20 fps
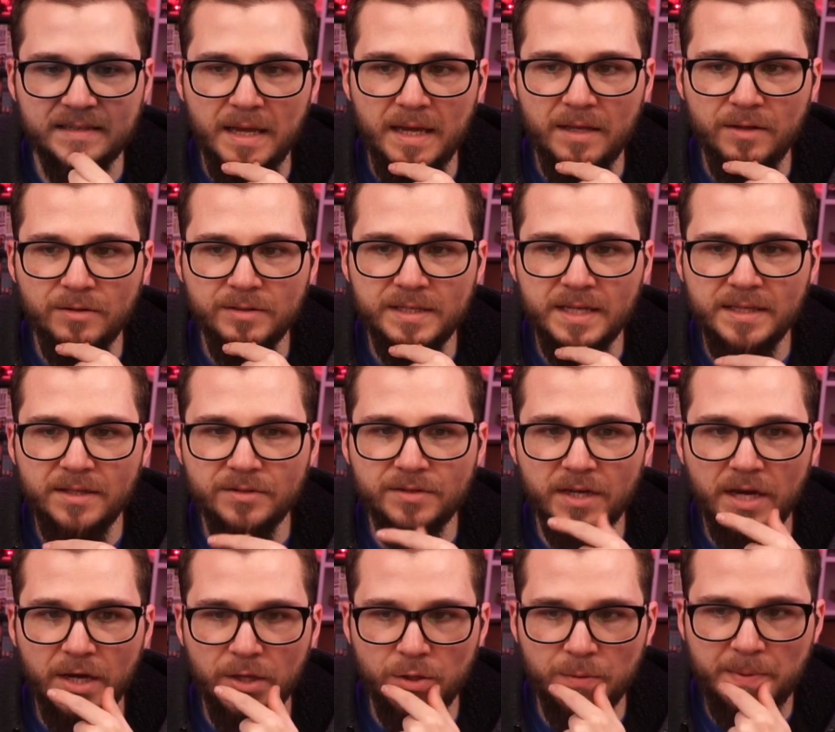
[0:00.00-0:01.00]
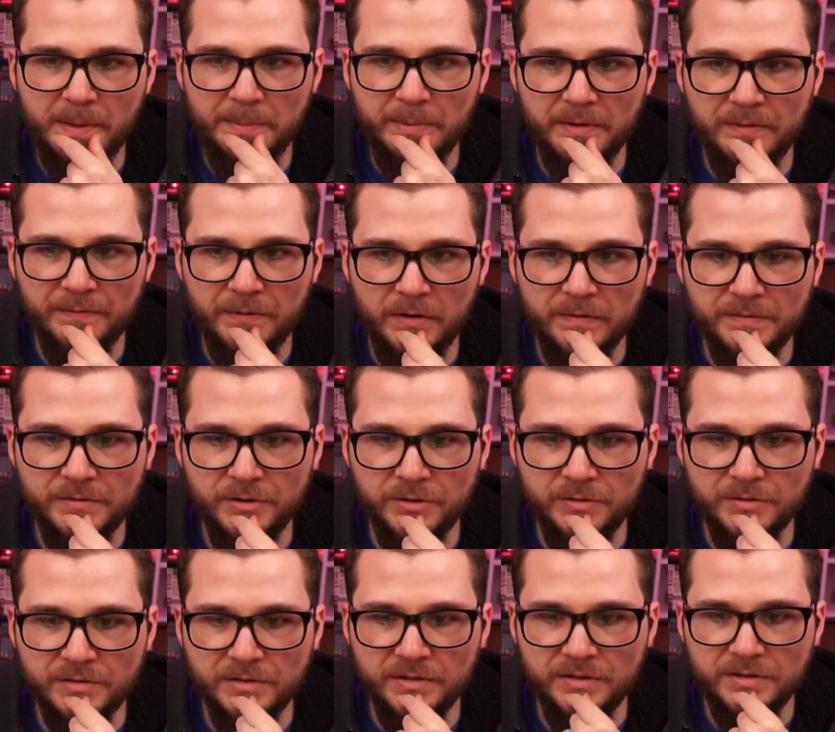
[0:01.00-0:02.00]
And it looks like there's other people involved too.
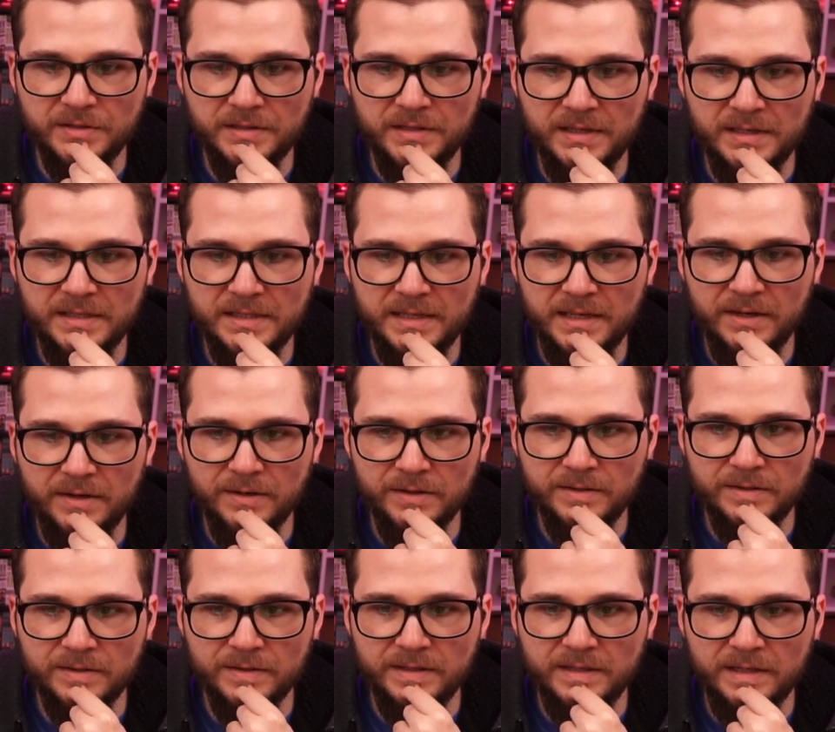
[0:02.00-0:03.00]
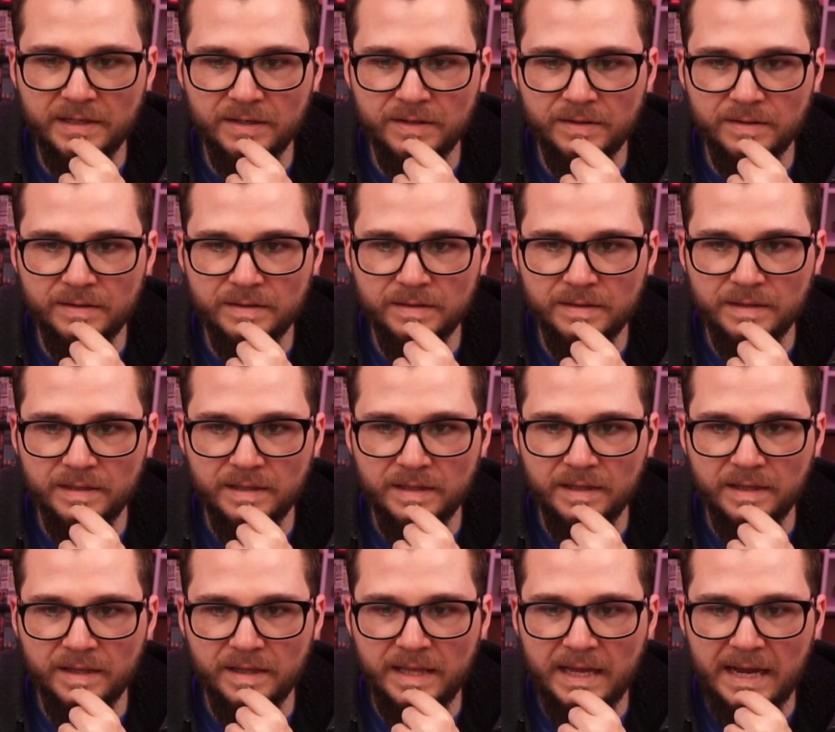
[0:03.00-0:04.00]
So there's this character here,
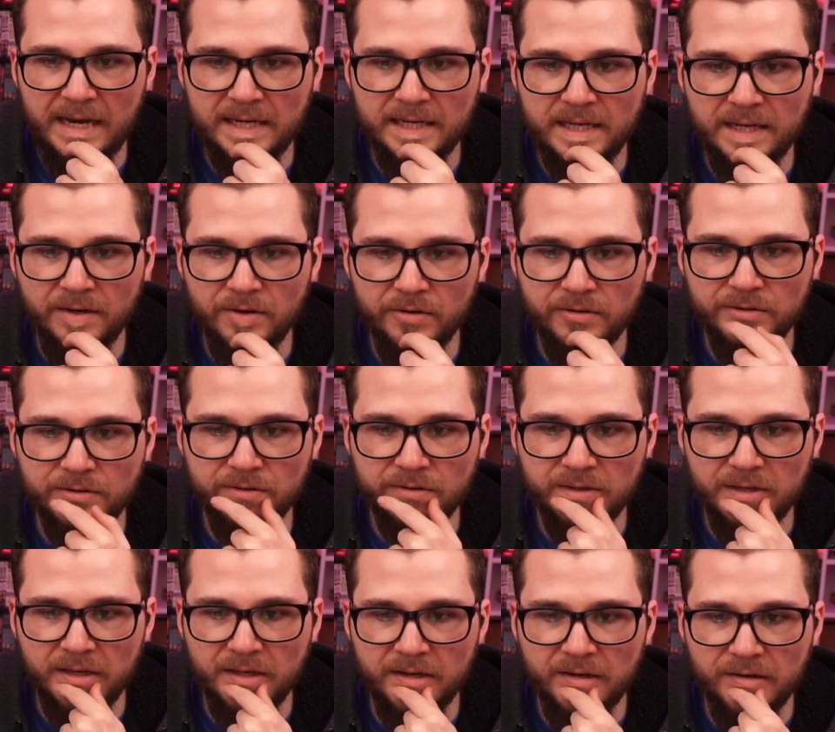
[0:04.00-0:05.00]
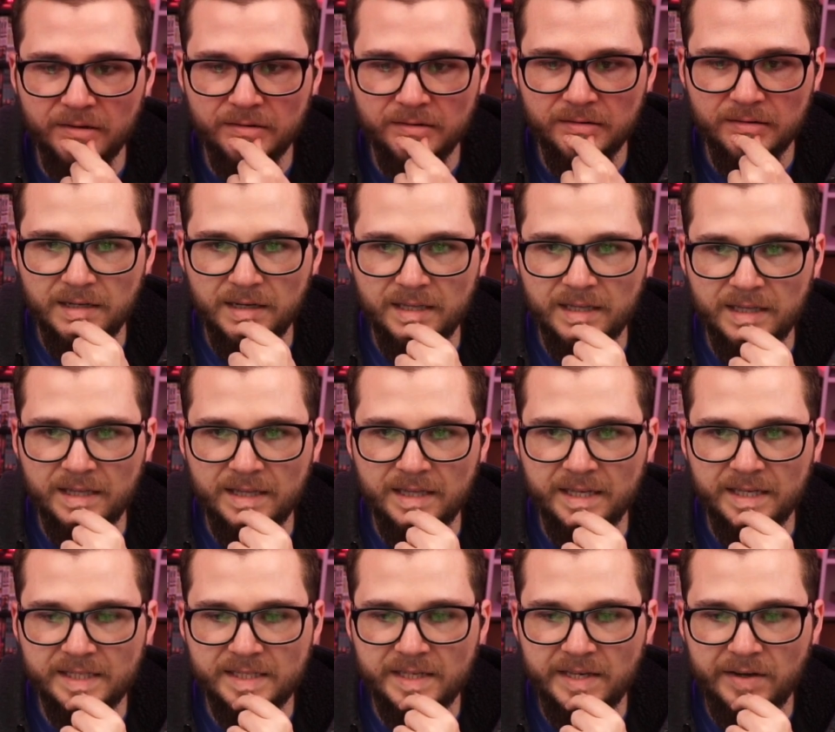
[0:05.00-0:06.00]
that character there, and then
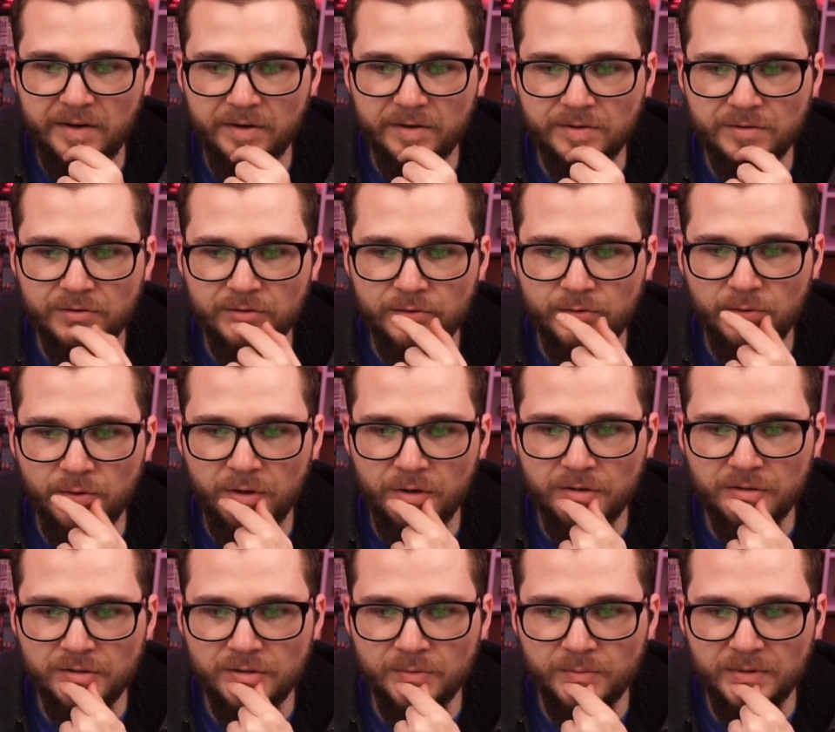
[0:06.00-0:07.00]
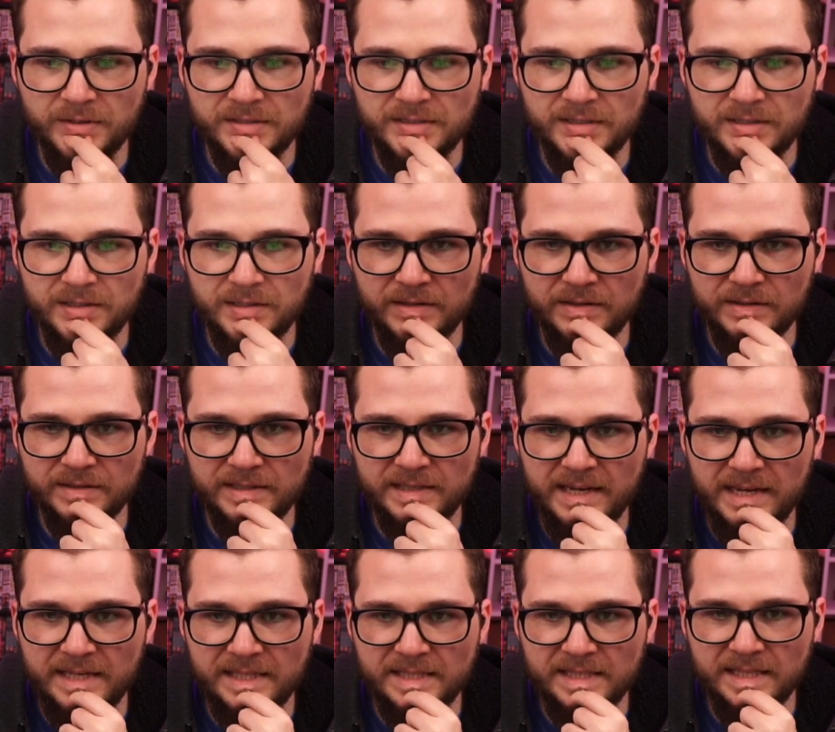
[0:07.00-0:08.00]
this character who also wants a little
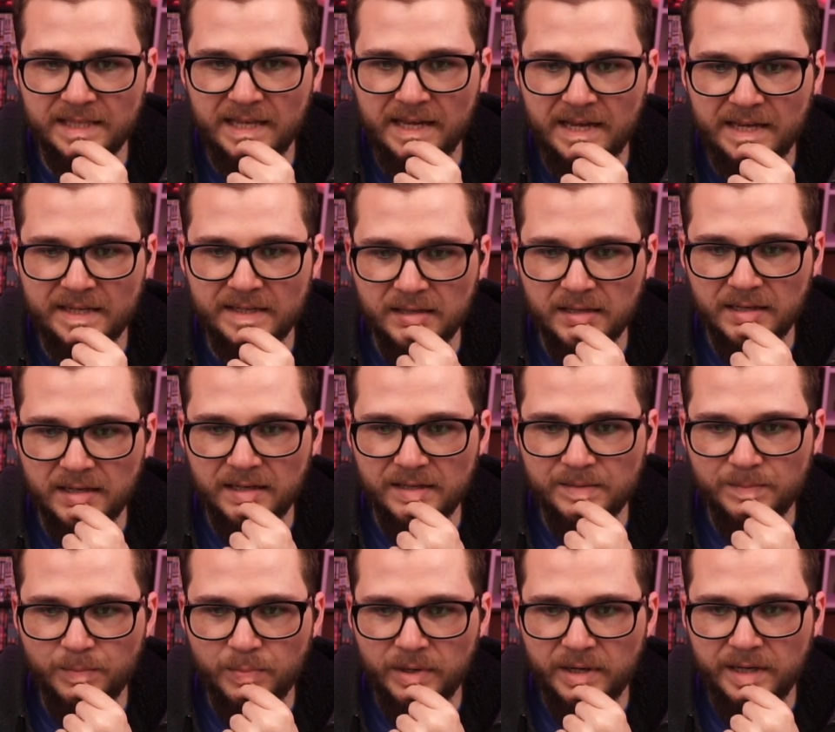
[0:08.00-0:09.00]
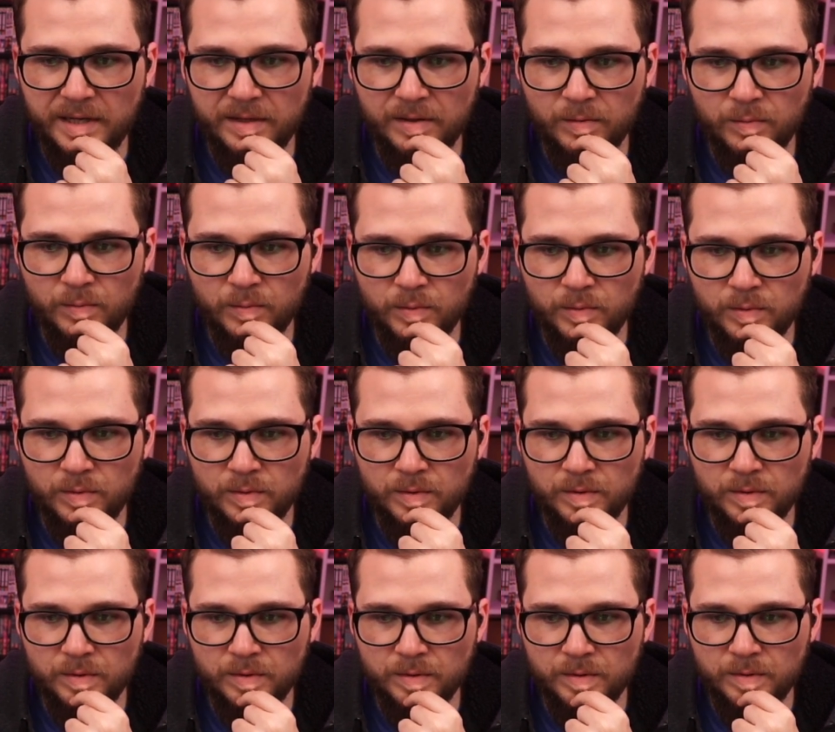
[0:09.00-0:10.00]
taste of that. Guy's breaking the
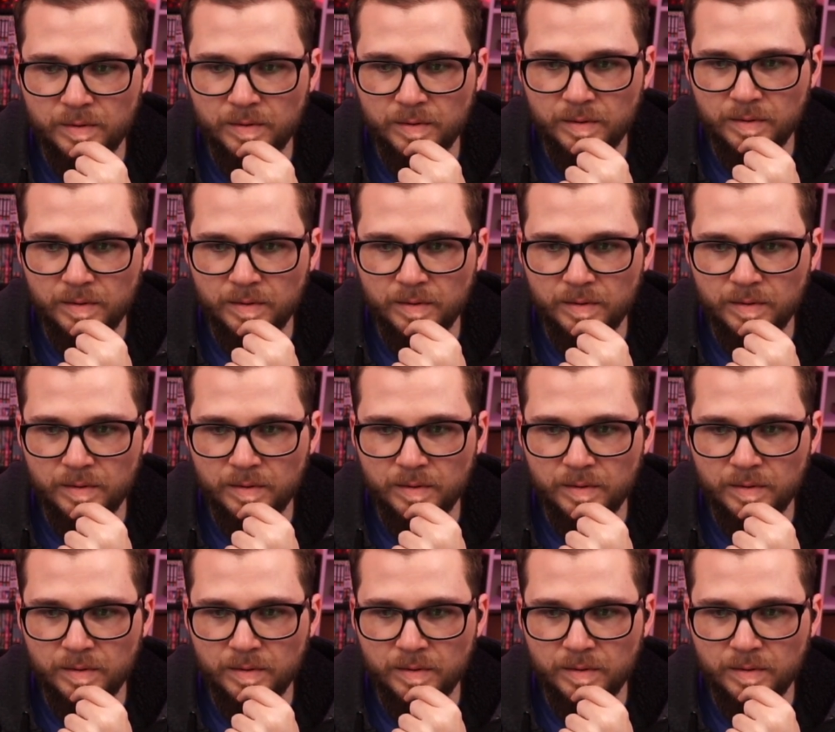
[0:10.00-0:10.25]
rule.